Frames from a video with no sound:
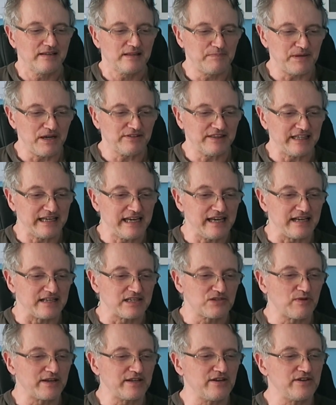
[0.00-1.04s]
the beautiful thing
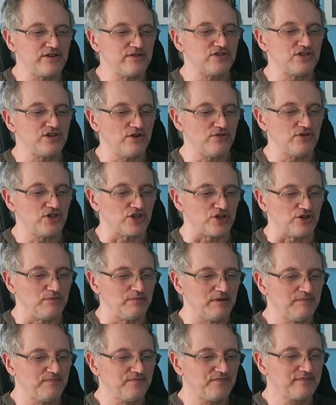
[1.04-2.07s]
is, when you use
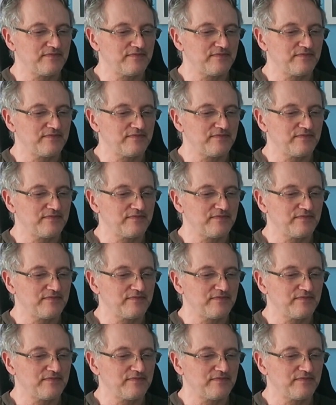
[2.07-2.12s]
YouTube,